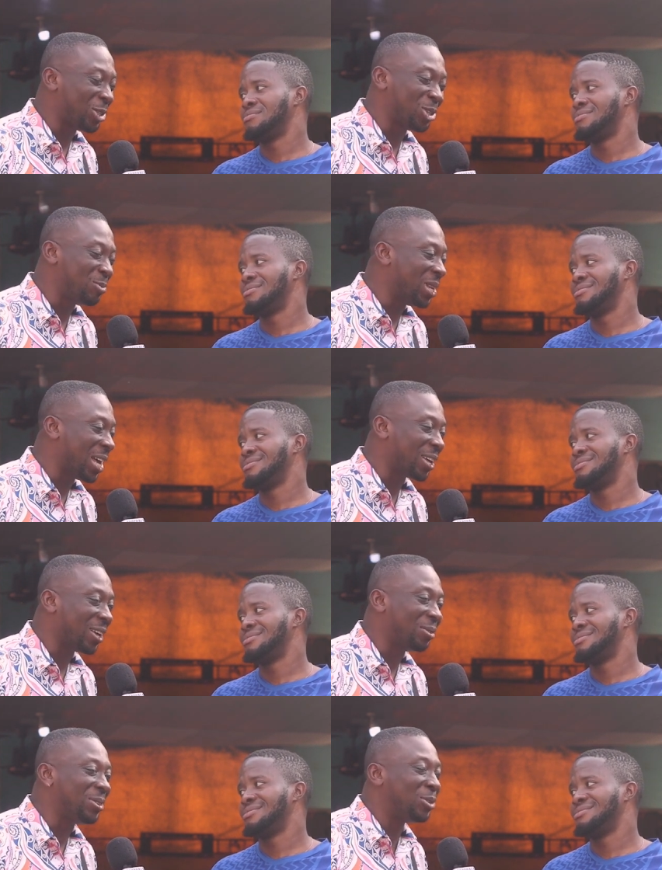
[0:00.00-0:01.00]
Speaker 1: might just be
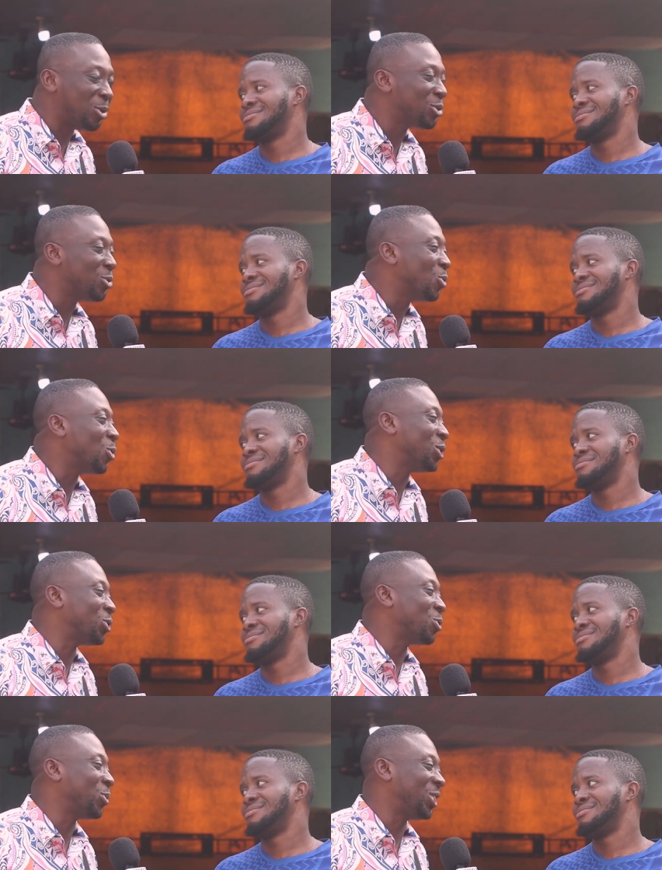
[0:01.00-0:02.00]
like, they don't know what
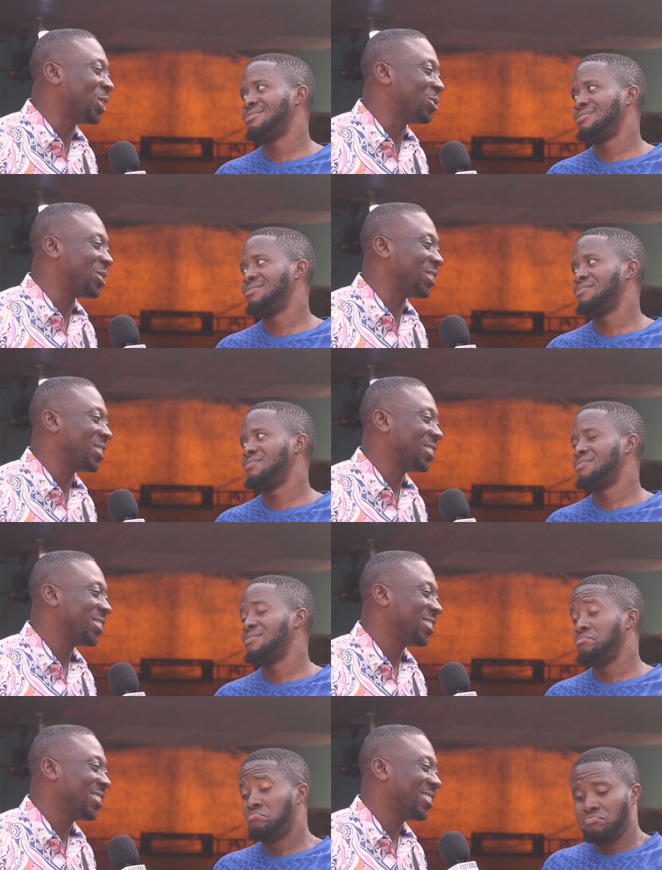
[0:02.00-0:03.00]
is wrong with Chelsea.
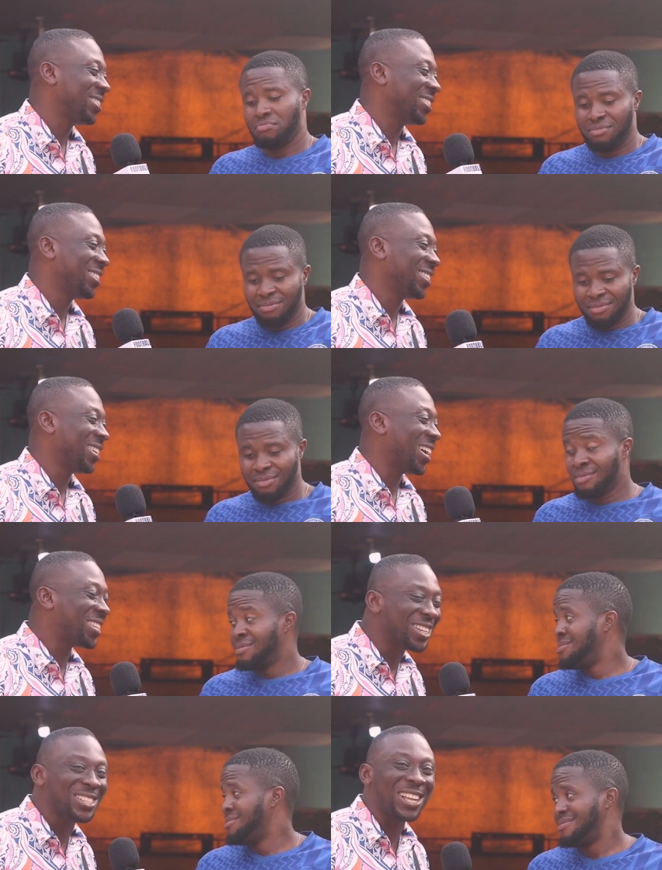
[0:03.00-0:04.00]
I
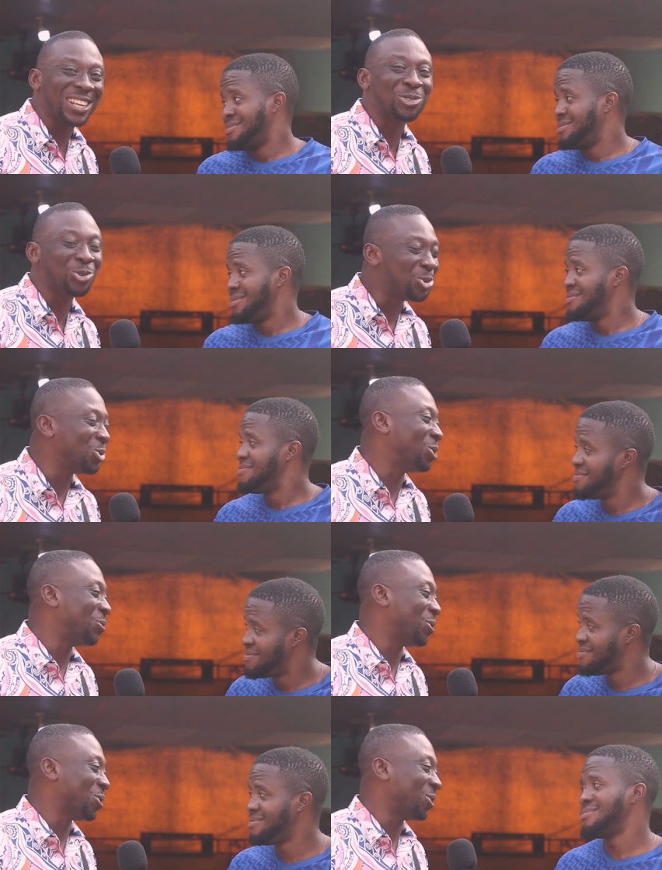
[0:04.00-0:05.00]
think it's that so, so
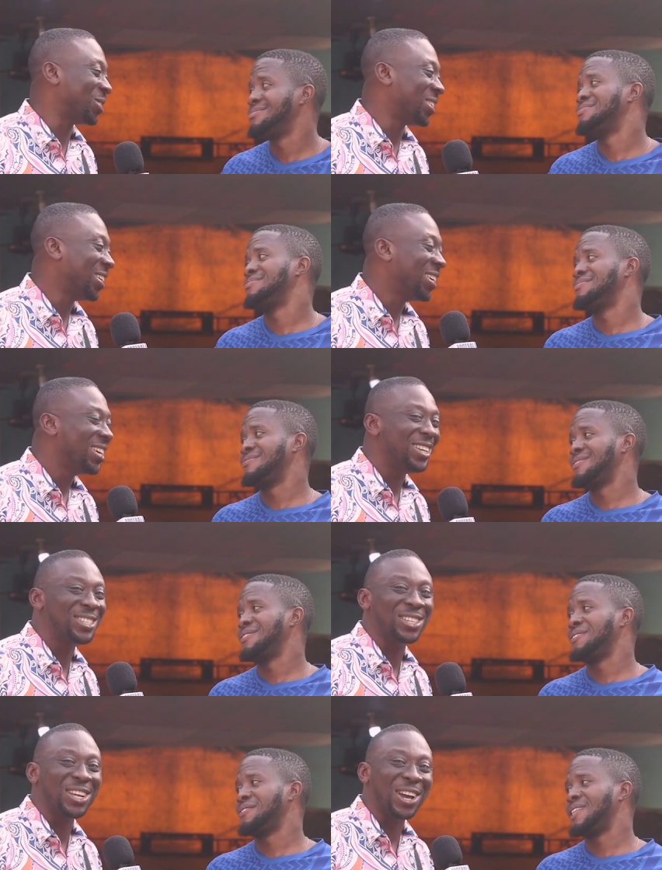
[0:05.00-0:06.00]
difficult.
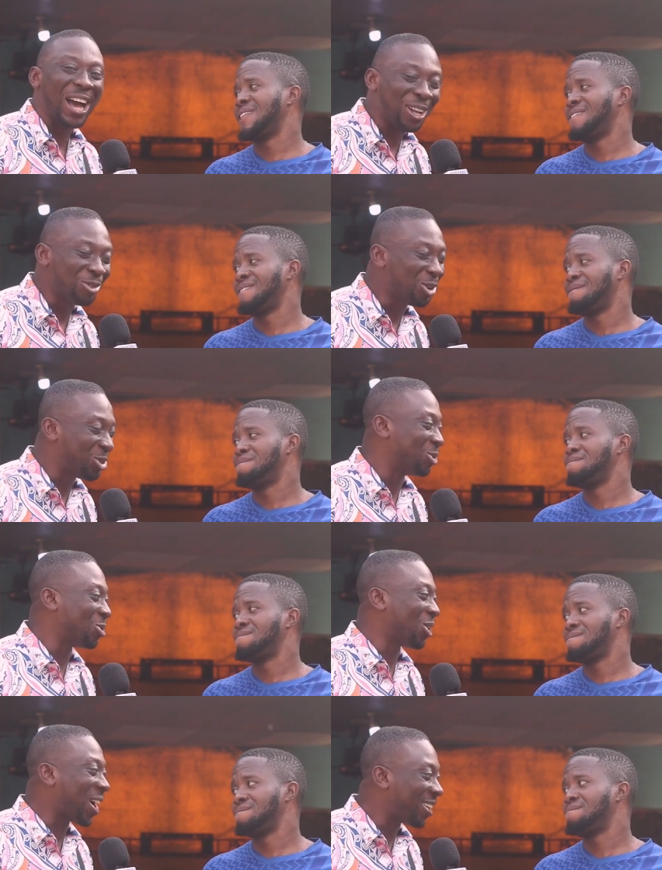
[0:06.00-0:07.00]
It is a hard nut to
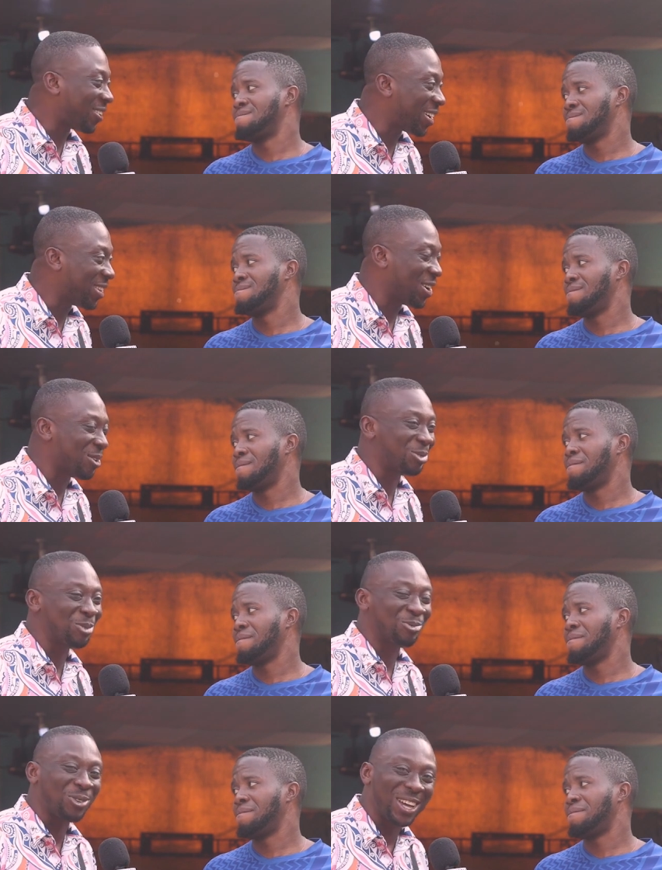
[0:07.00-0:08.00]
crack right now
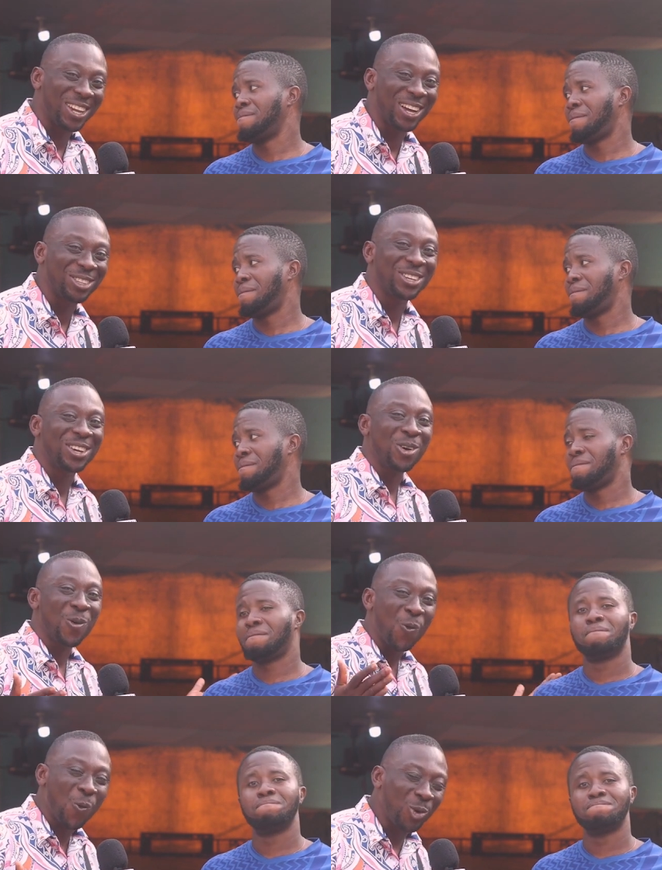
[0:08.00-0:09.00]
to find out
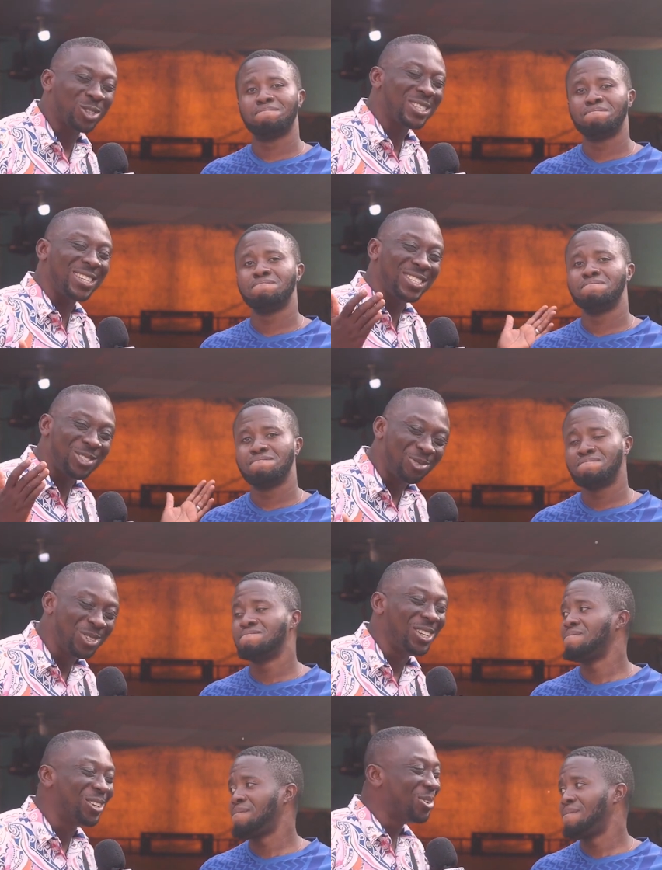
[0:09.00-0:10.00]
what is
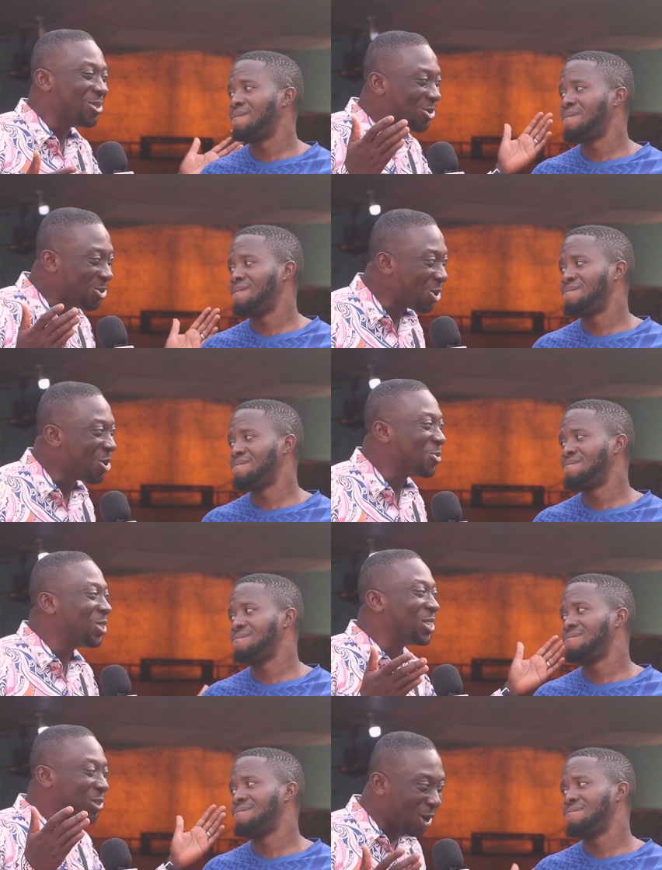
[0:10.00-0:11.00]
really wrong
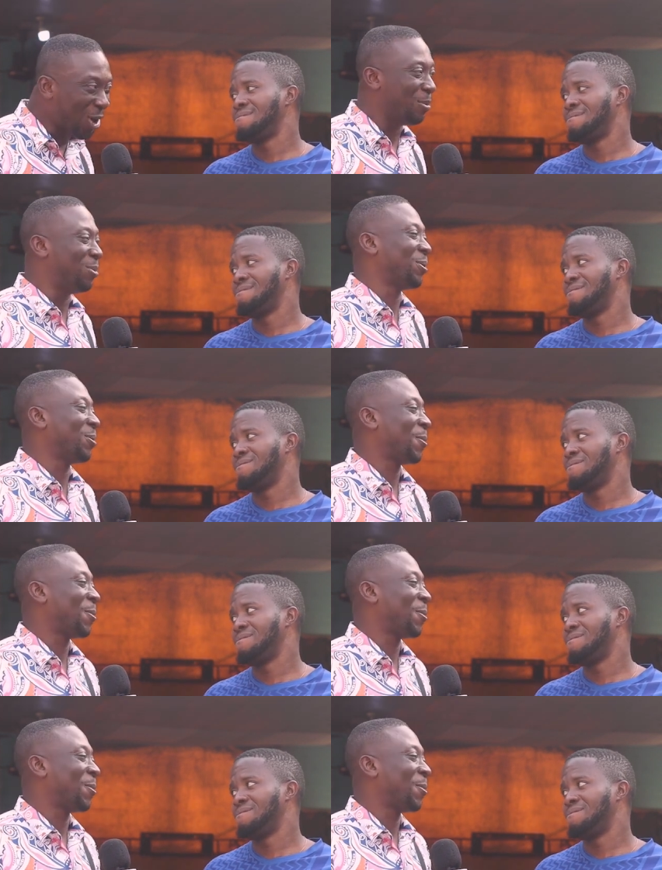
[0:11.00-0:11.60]
with this club.